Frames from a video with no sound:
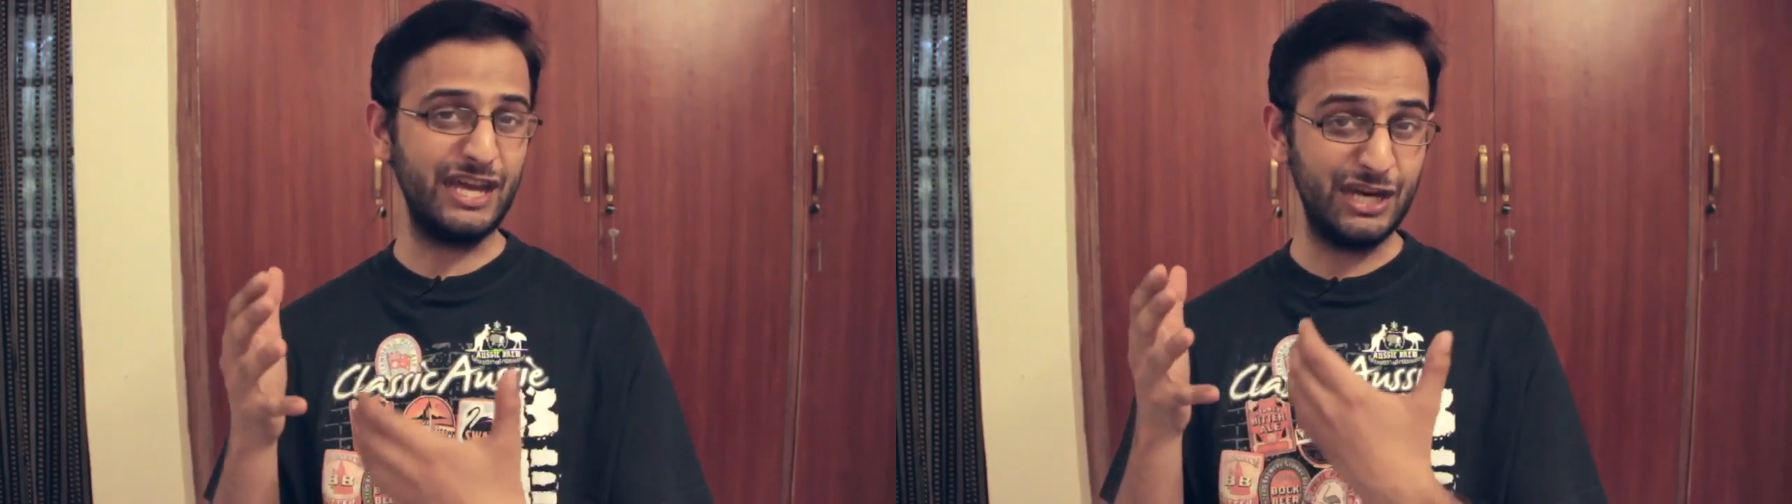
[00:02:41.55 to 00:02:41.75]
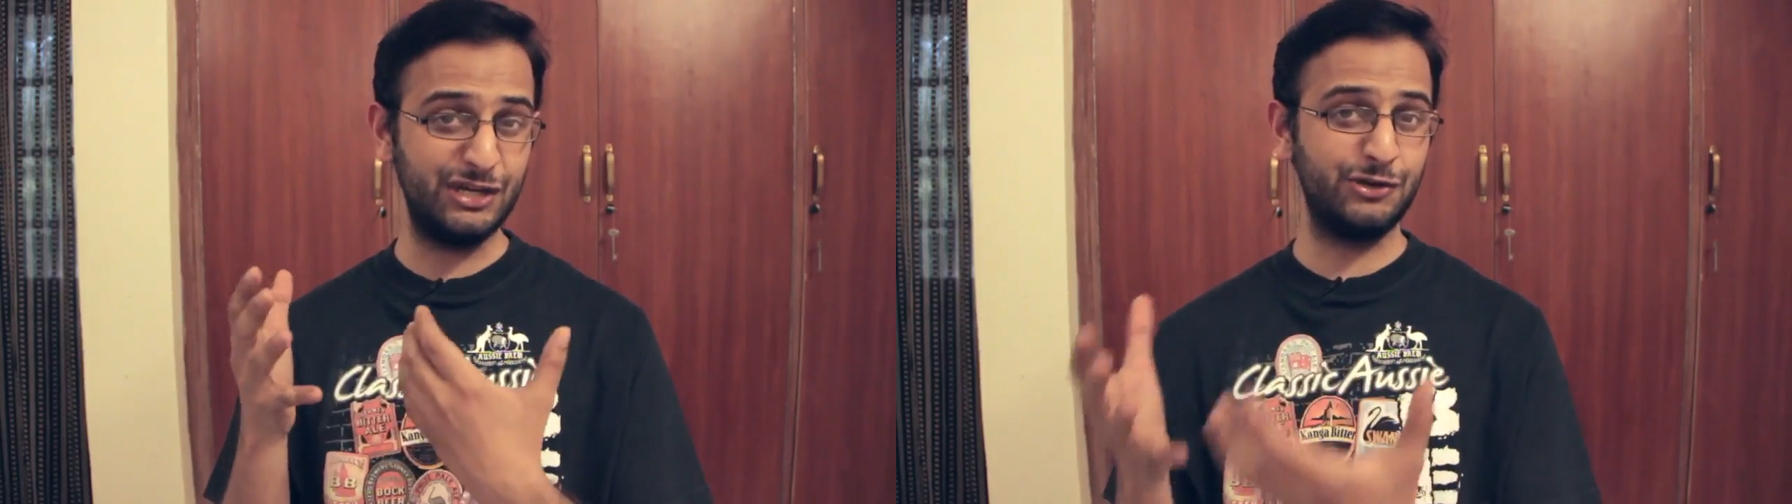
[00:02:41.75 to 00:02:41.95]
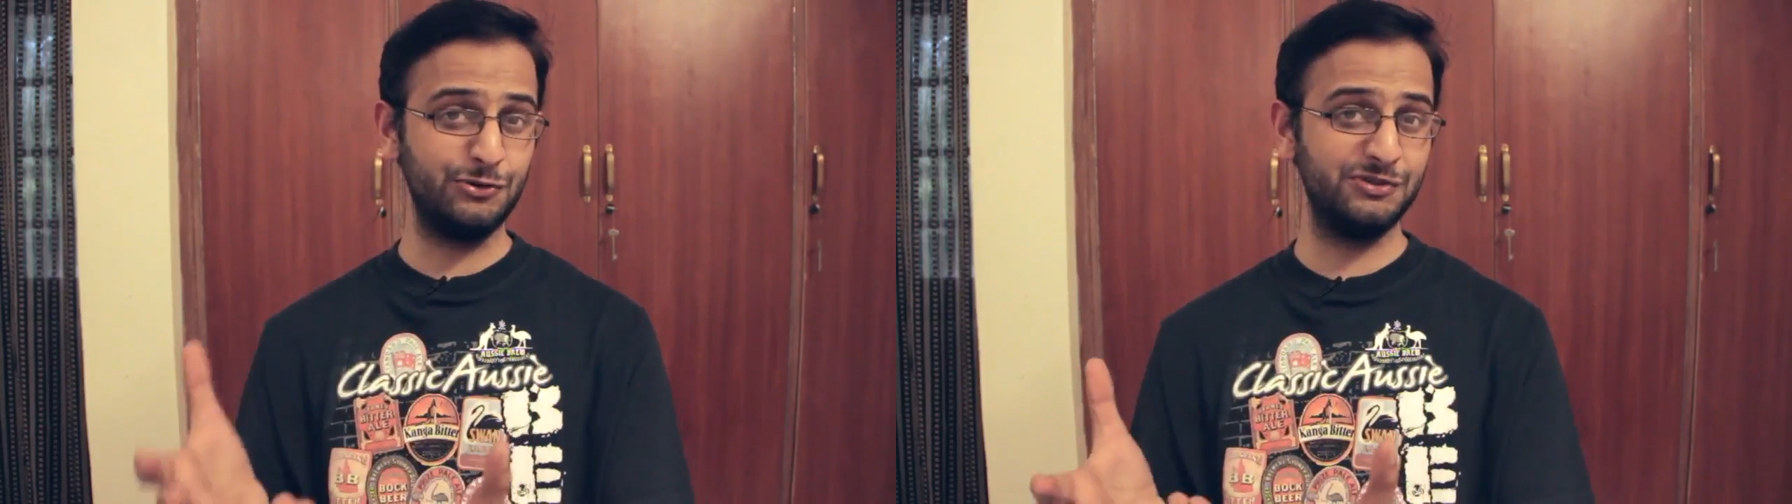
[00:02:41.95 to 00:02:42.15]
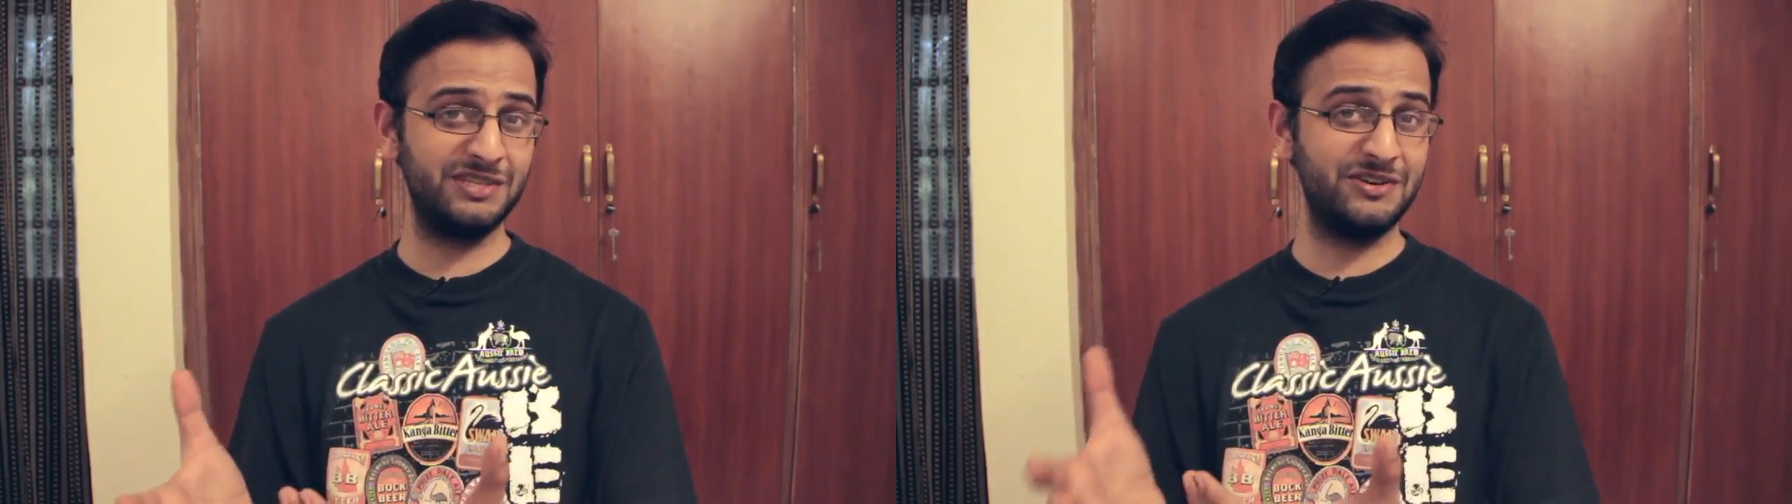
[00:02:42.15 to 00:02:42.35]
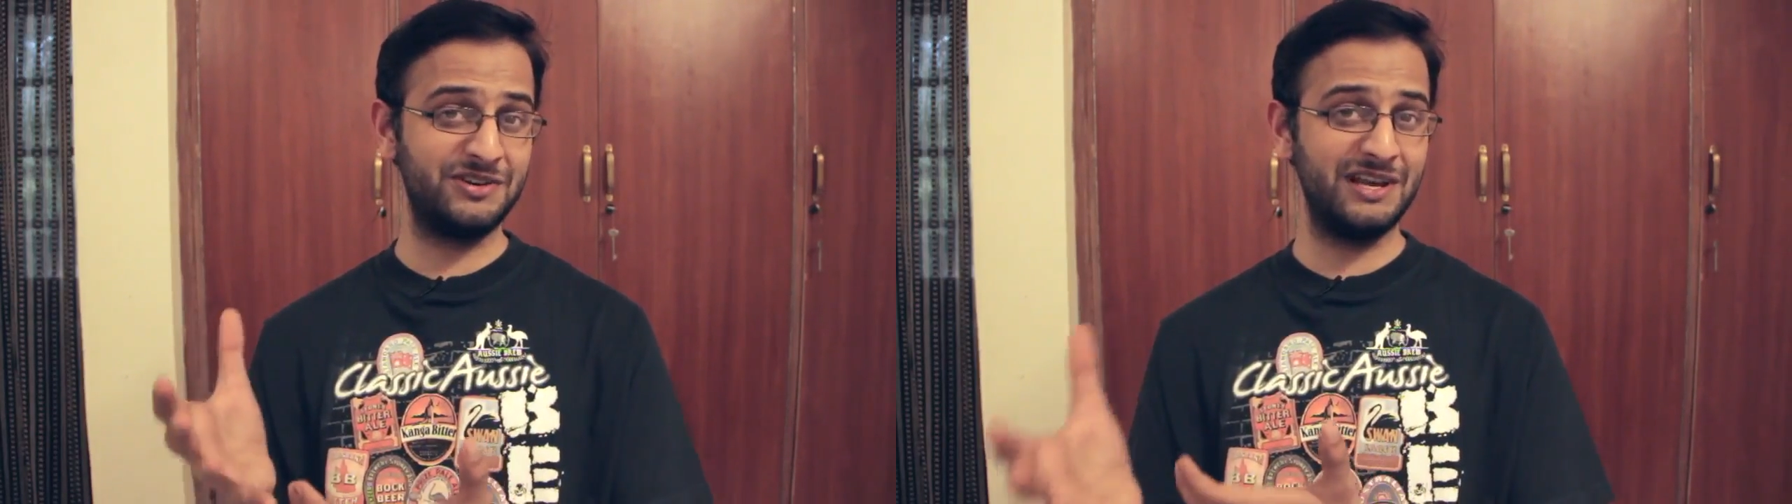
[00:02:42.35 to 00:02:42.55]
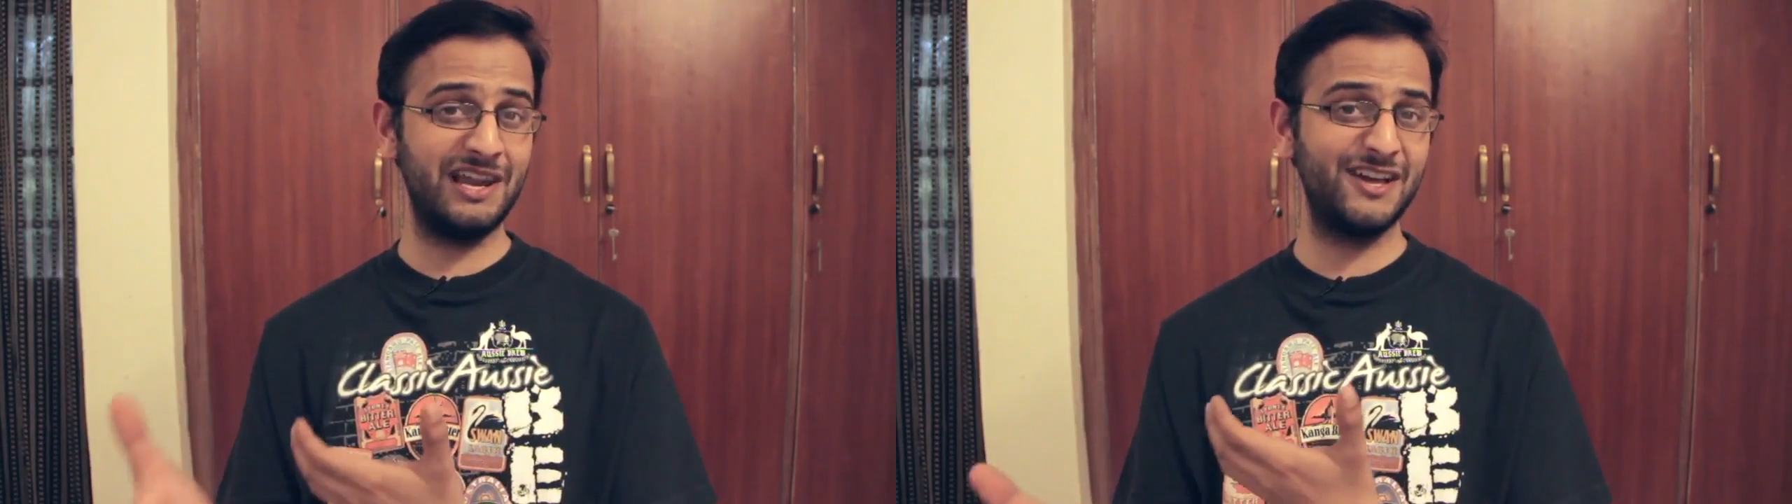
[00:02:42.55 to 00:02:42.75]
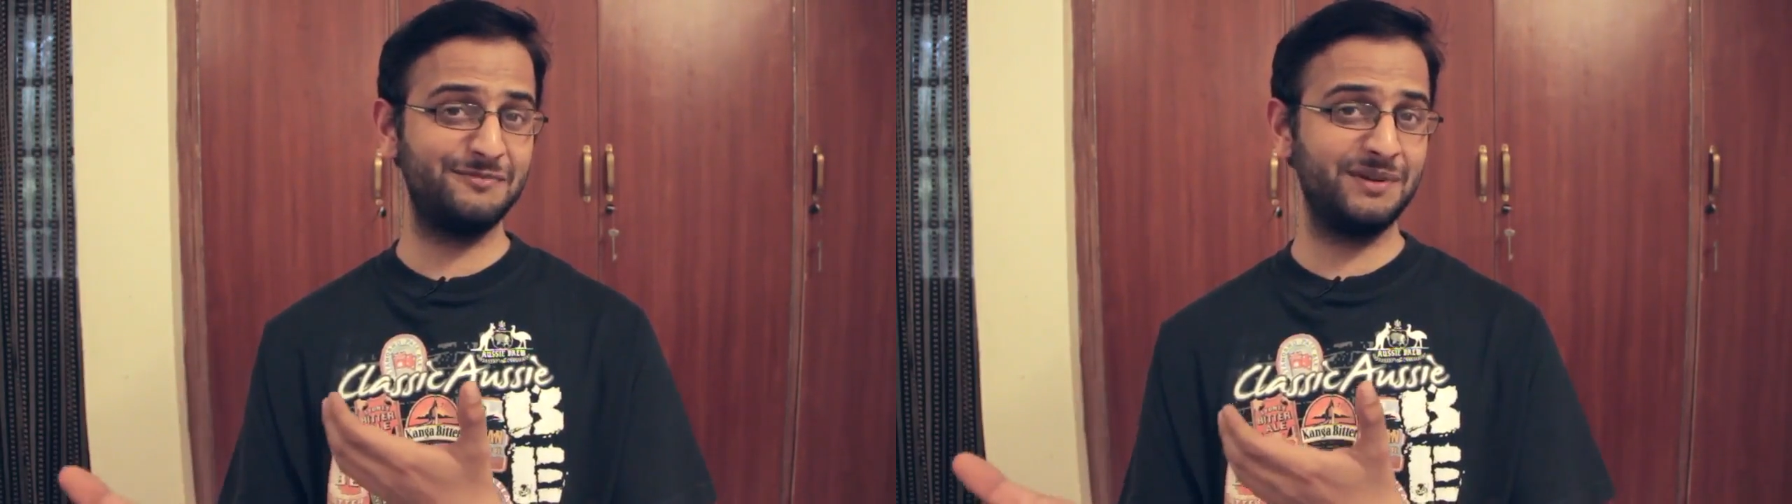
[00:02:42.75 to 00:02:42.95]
issues in real life.